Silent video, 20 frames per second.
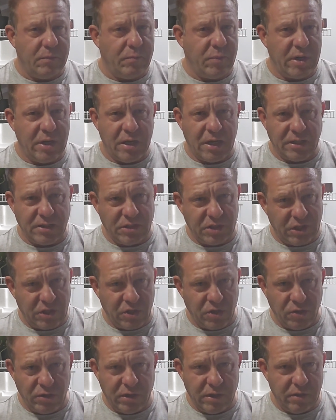but not
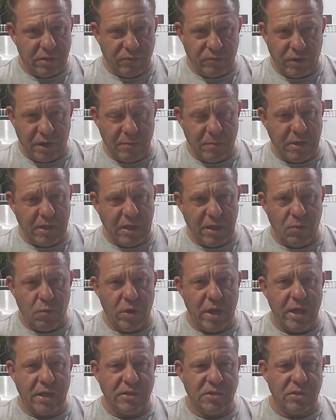secured into the frame in any
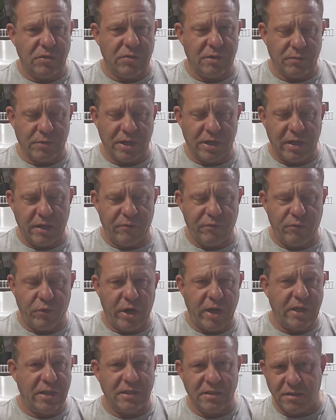way. So they were kind of like
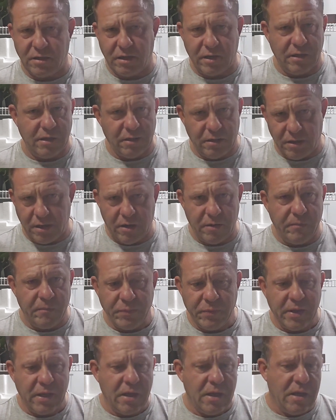Frankensteined in there.
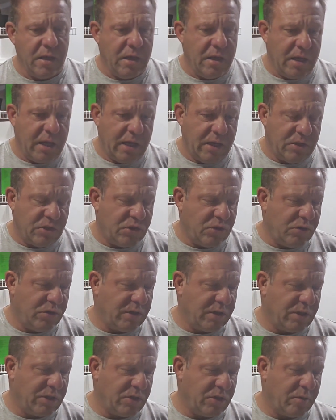And as soon as
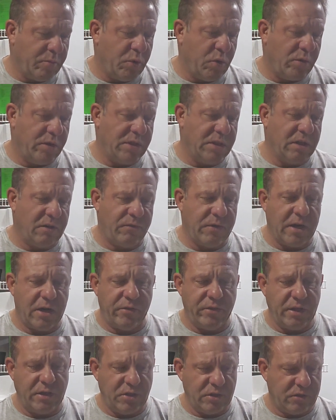I started pulling stuff
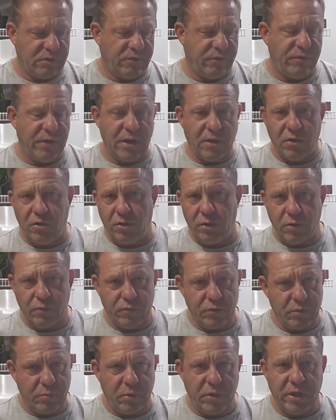out, they just fell all
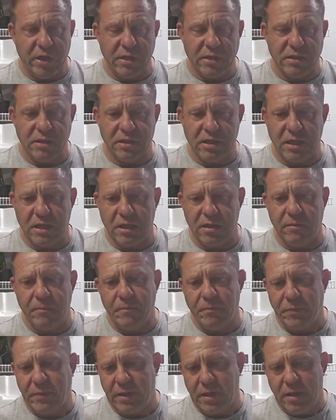over the place. And
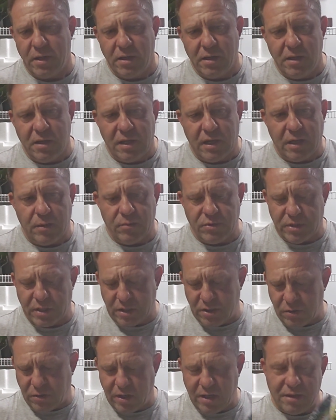I was
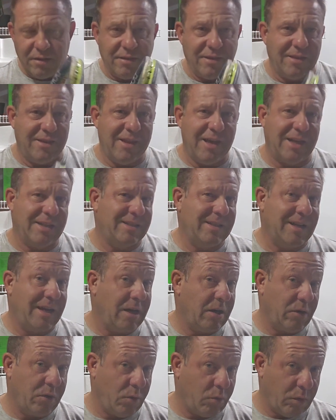like, okay, that's
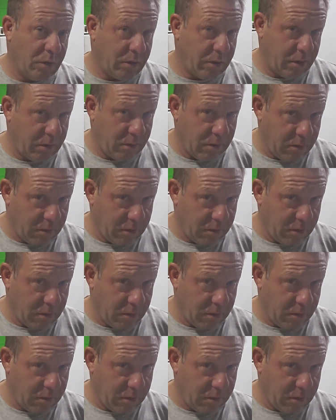not going to work.